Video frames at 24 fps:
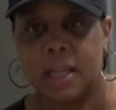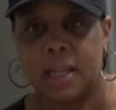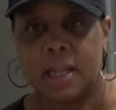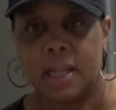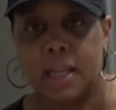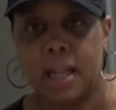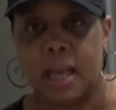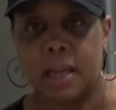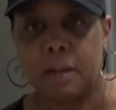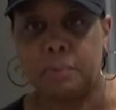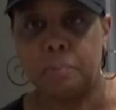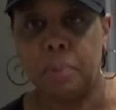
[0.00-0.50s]

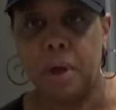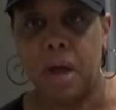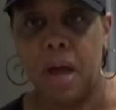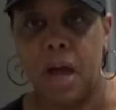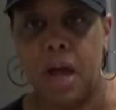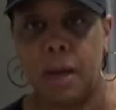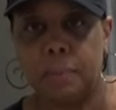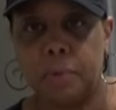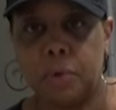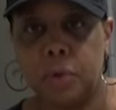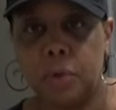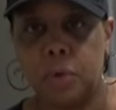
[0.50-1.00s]
like
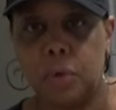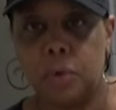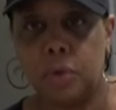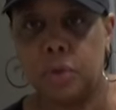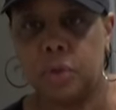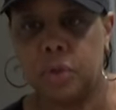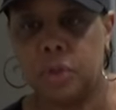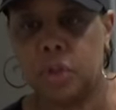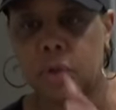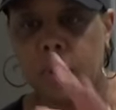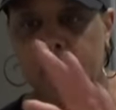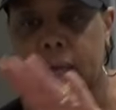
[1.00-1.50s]

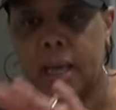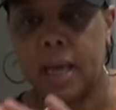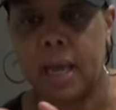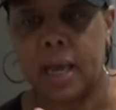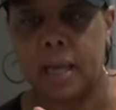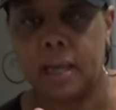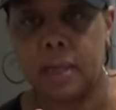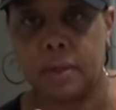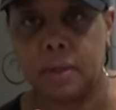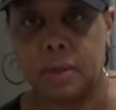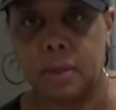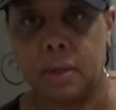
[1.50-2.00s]
popcorn. So I
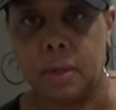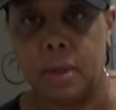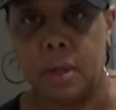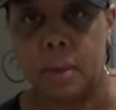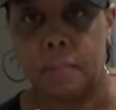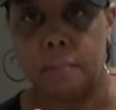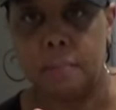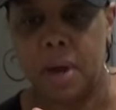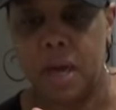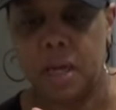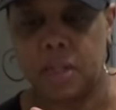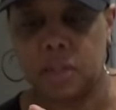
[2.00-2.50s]
got
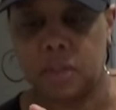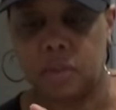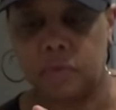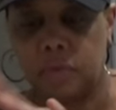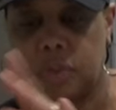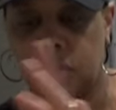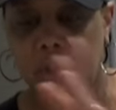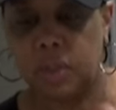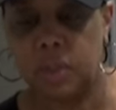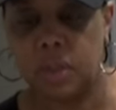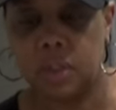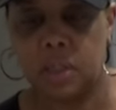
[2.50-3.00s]
box of
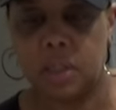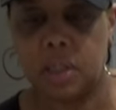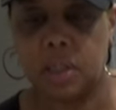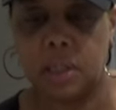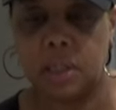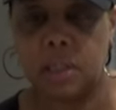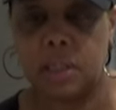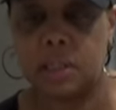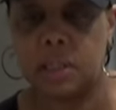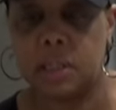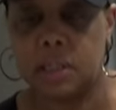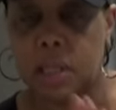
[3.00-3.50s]

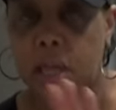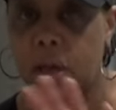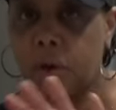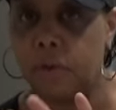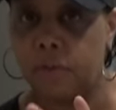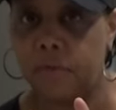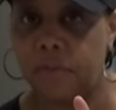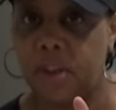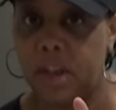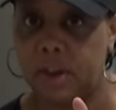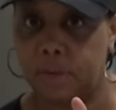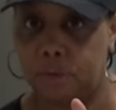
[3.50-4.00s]
cookies, their
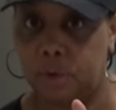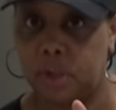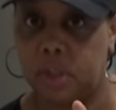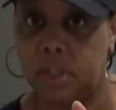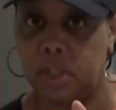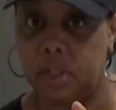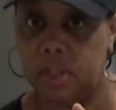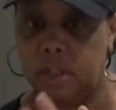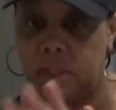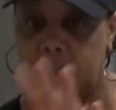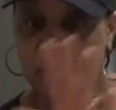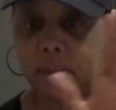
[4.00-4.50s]
favorite
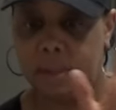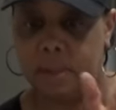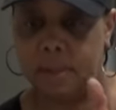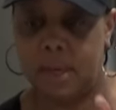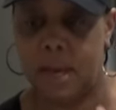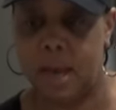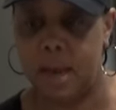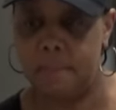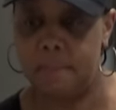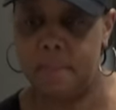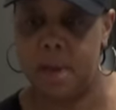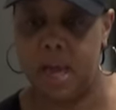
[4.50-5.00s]
cookies,
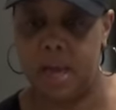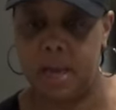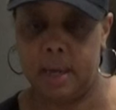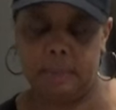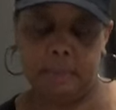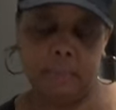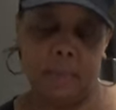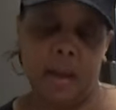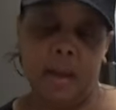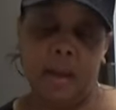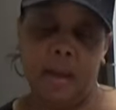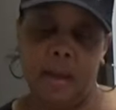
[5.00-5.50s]
not mine.
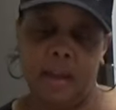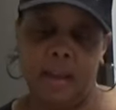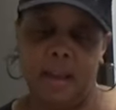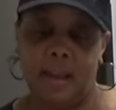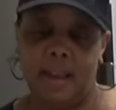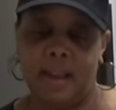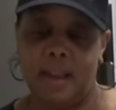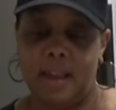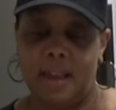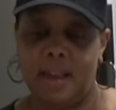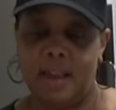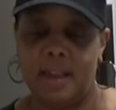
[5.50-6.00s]

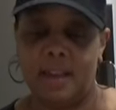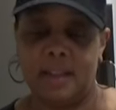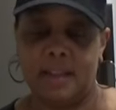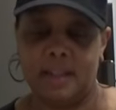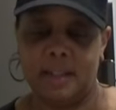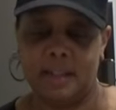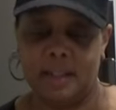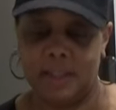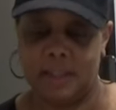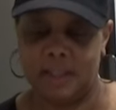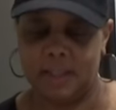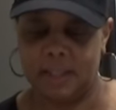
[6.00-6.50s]
And
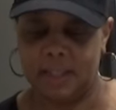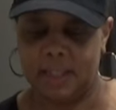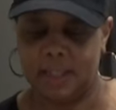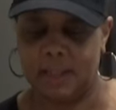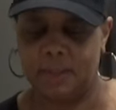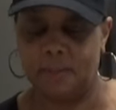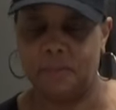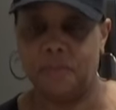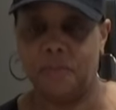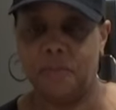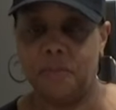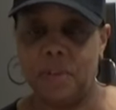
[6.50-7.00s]
uh,
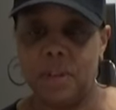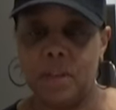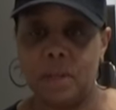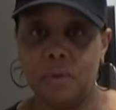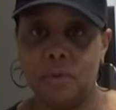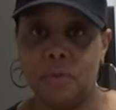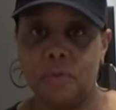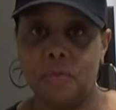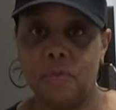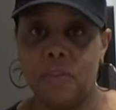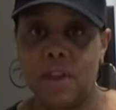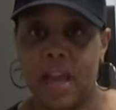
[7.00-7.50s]
some
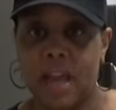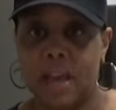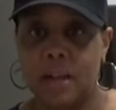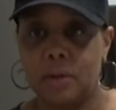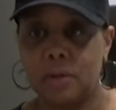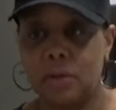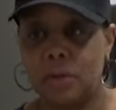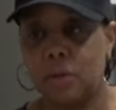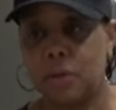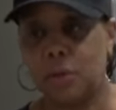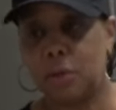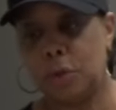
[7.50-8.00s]
fiddle
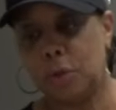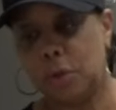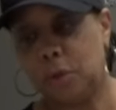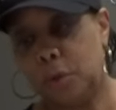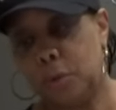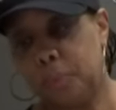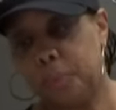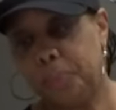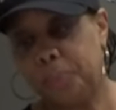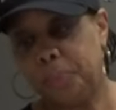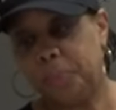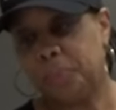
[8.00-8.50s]

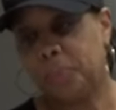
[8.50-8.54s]
faddle.